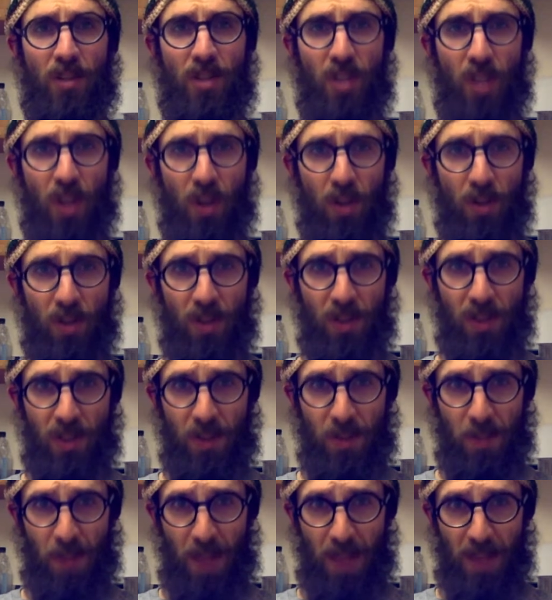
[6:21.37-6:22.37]
Joe
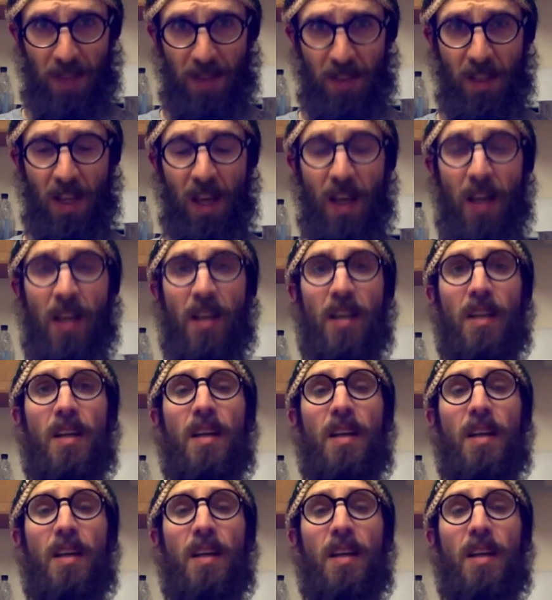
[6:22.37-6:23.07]
Dispenza.